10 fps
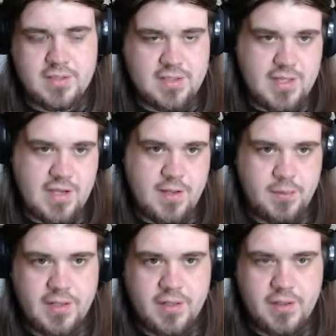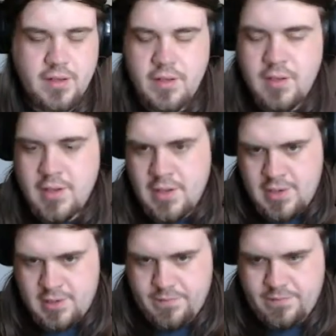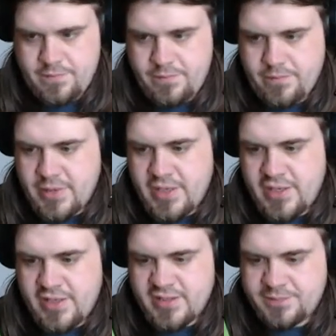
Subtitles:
that's how I played it.